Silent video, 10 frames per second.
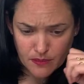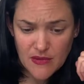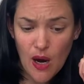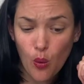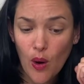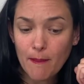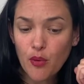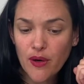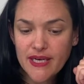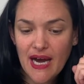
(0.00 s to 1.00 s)
a 1
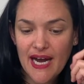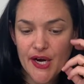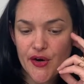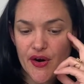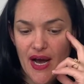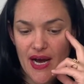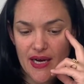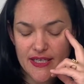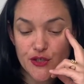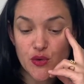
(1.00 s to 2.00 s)
point higher
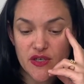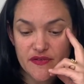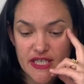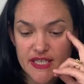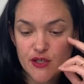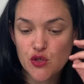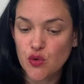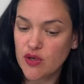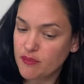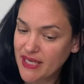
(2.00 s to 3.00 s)
intuitive eating
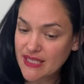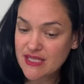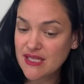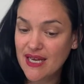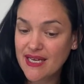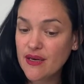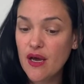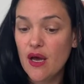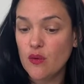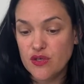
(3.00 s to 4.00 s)
score at baseline
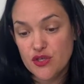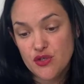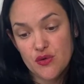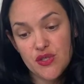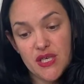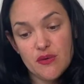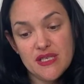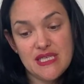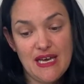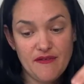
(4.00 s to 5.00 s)
was associated with a
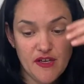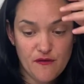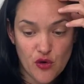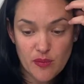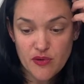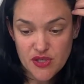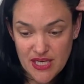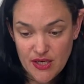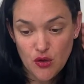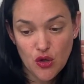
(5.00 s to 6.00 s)

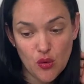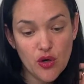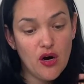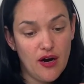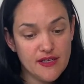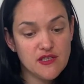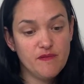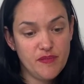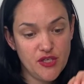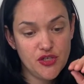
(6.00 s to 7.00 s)
74% lower odds of
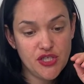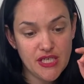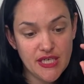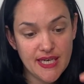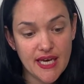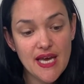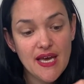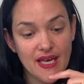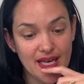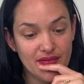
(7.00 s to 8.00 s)
binge eating
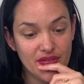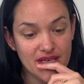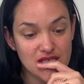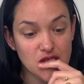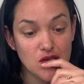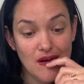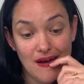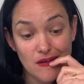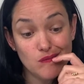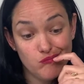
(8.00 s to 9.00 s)
in this
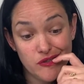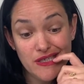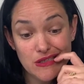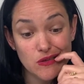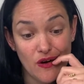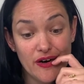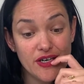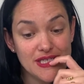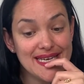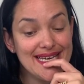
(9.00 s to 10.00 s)
pretty
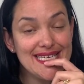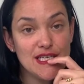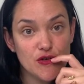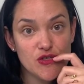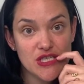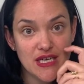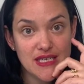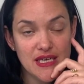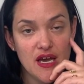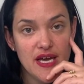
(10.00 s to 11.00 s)
large 8-year
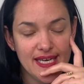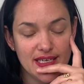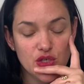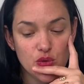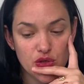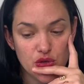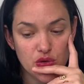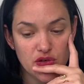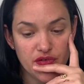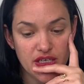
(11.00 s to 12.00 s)
study into
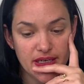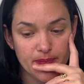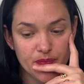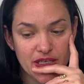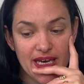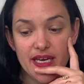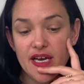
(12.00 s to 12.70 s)
intuitive eating. Okay,